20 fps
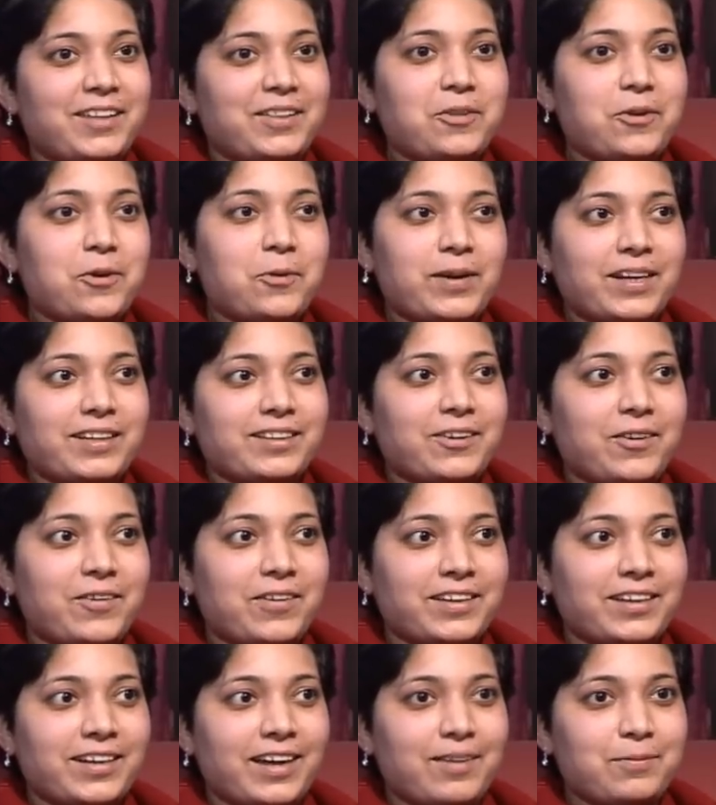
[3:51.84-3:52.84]
no one
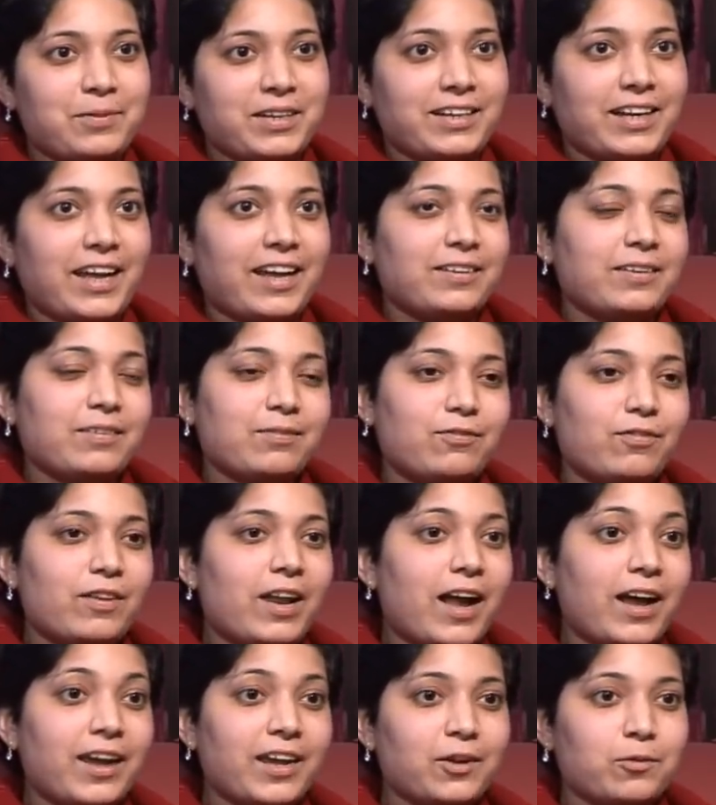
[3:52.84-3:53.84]
thought, I mean, and
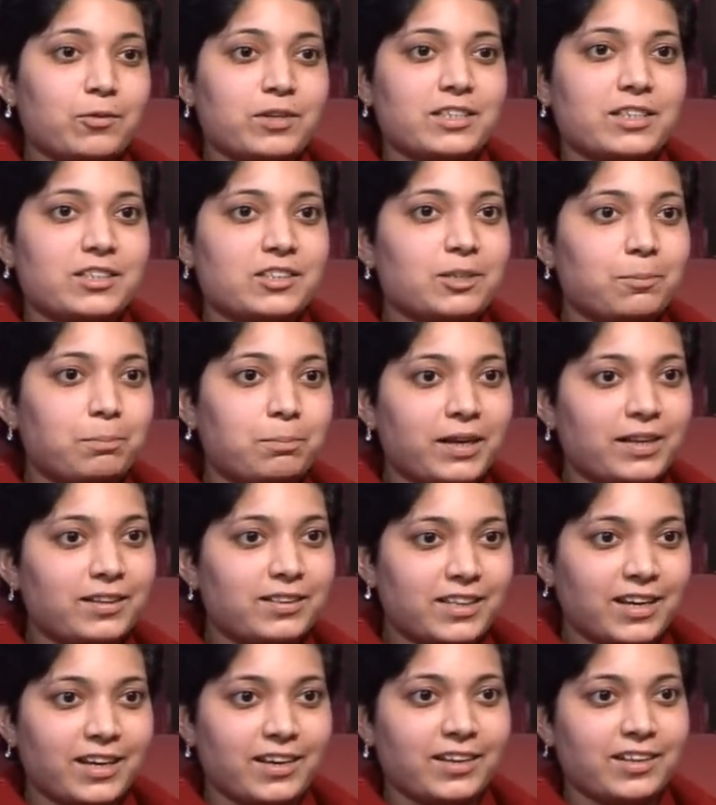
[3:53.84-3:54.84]
flying was such a
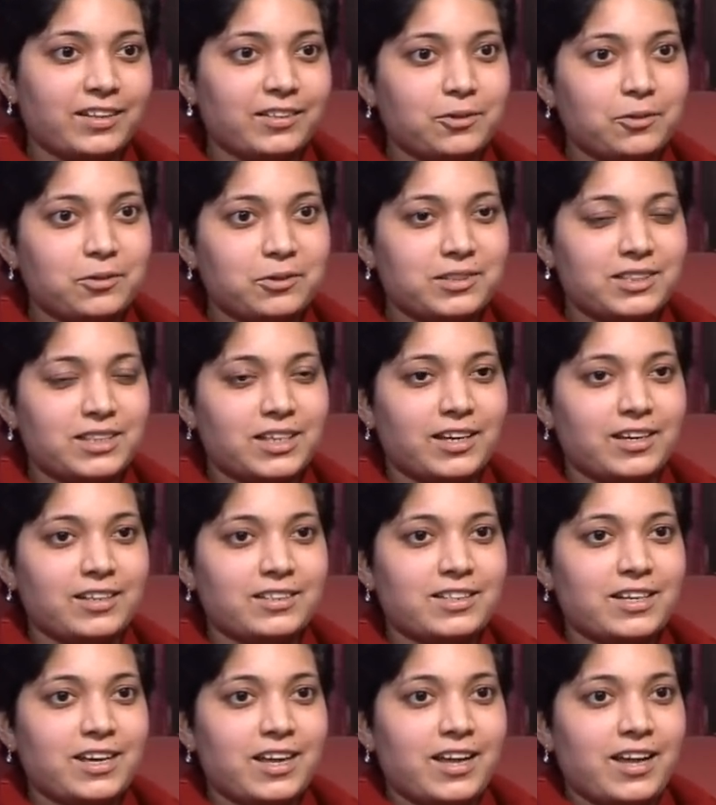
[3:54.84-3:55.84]
big thing in those
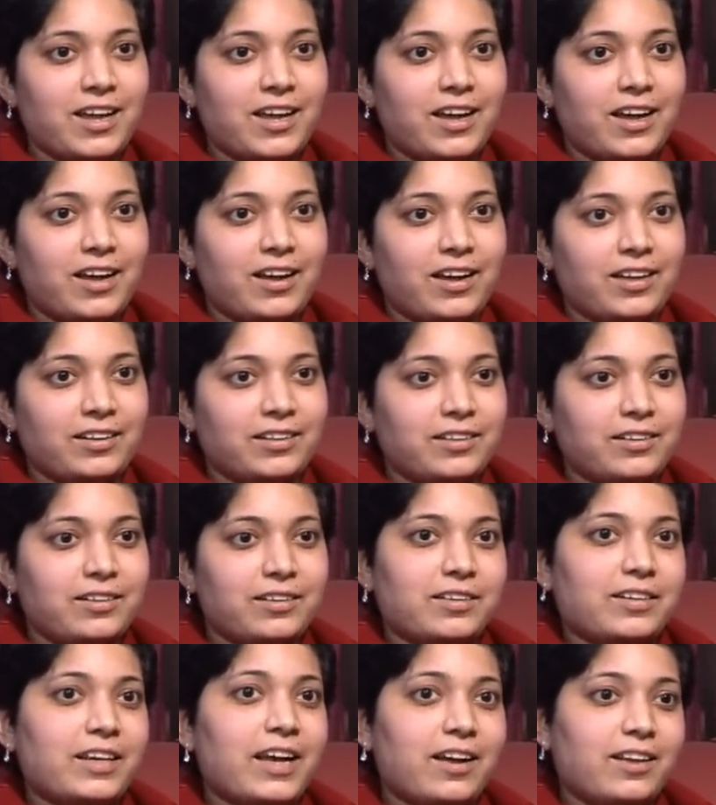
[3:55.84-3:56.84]
days.
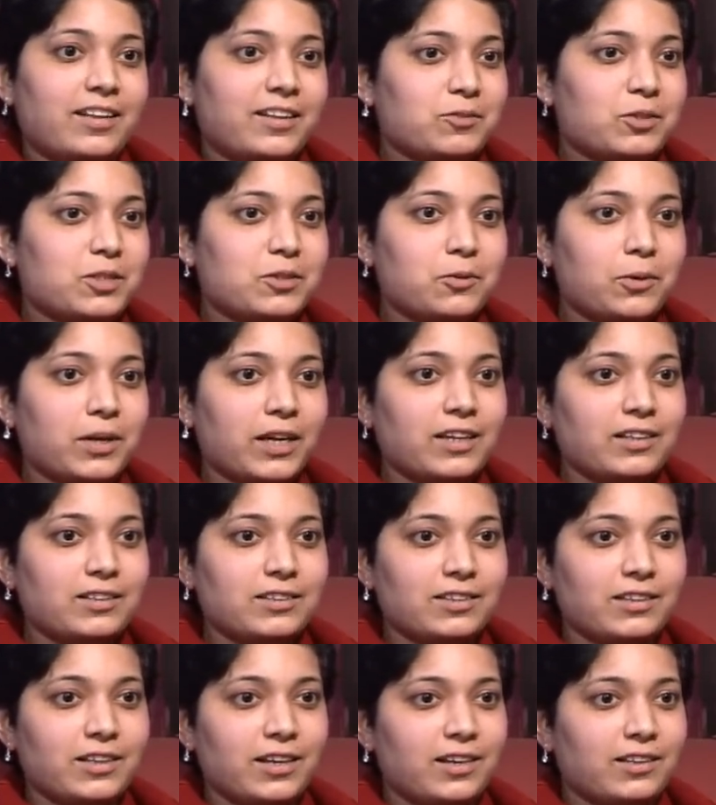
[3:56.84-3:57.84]
And yeah, there was no
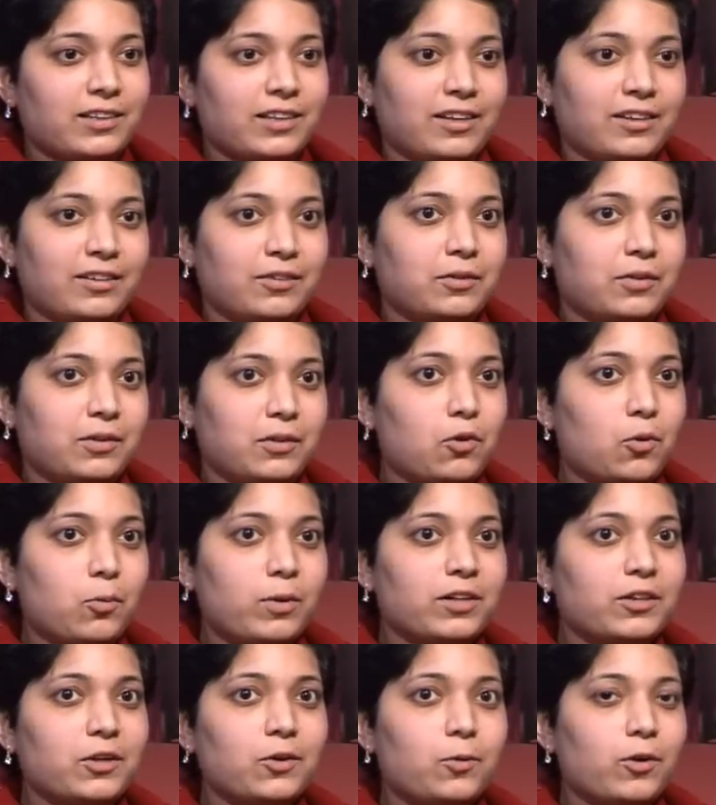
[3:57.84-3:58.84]
internet and no
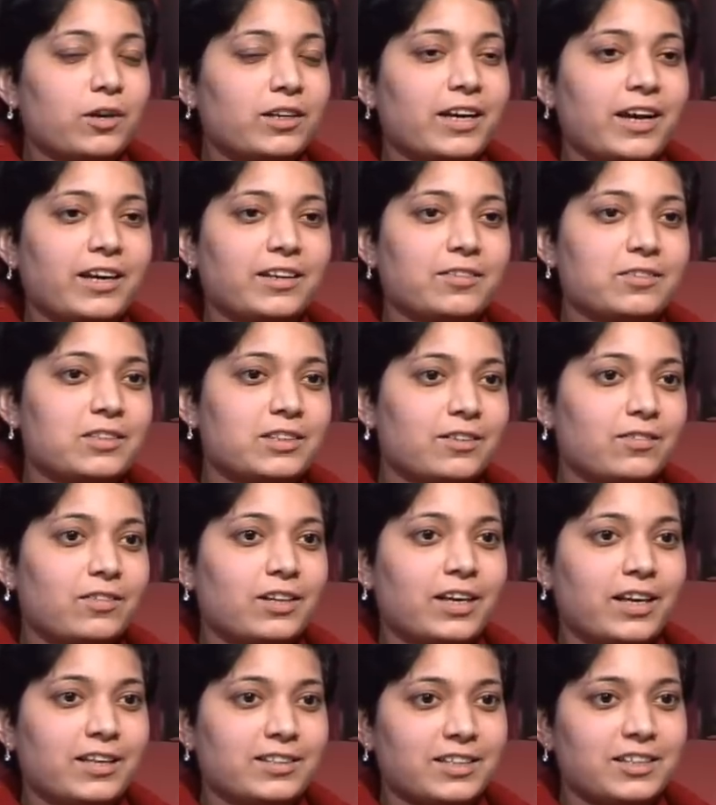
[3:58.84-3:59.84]
one knew what kind of
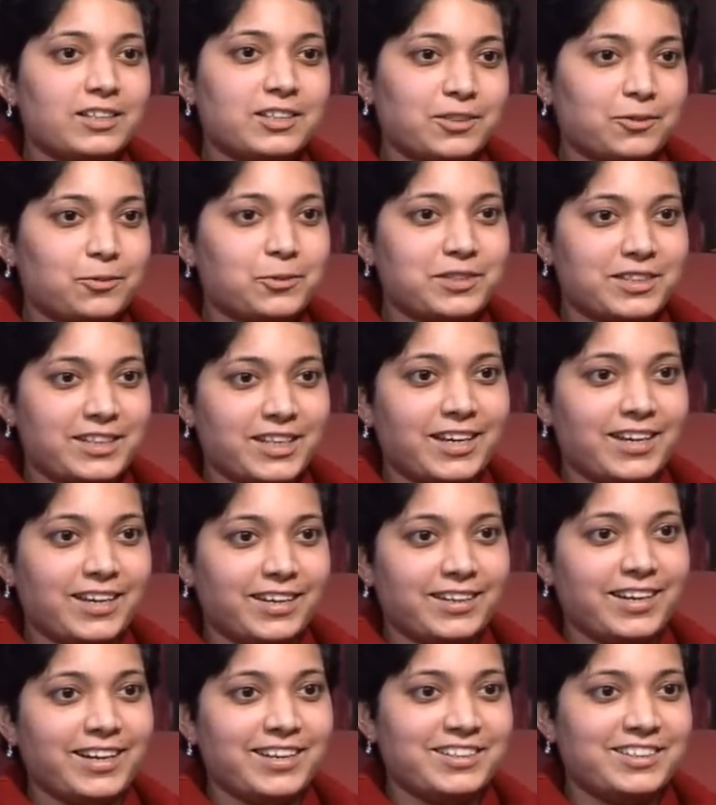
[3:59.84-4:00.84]
civilization was
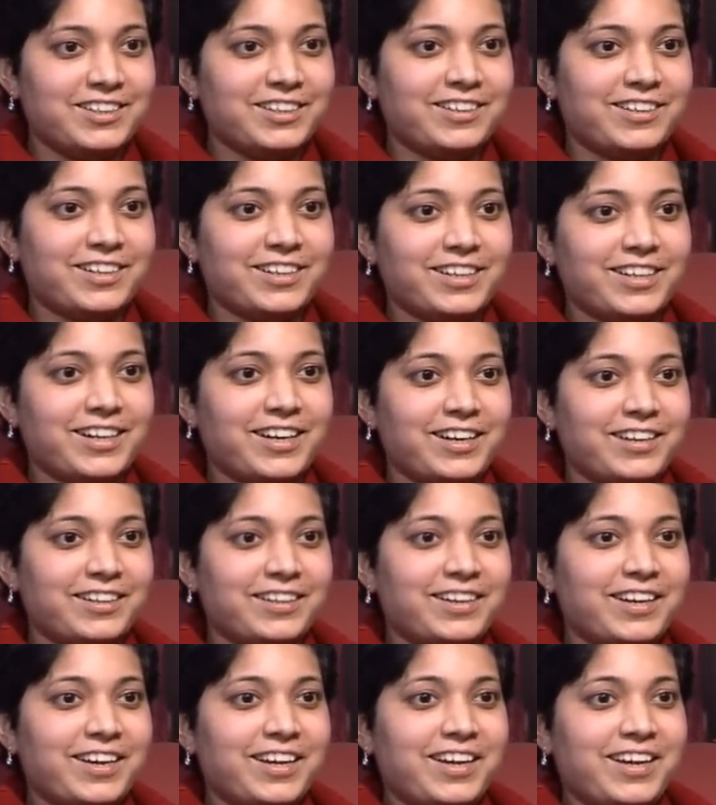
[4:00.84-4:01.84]
there in Nigeria,
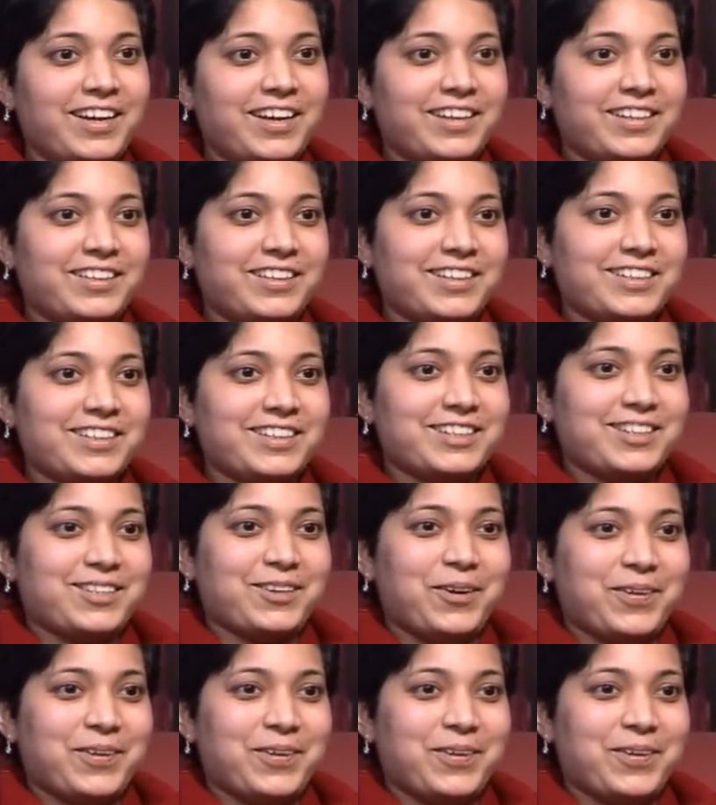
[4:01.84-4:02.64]
and they just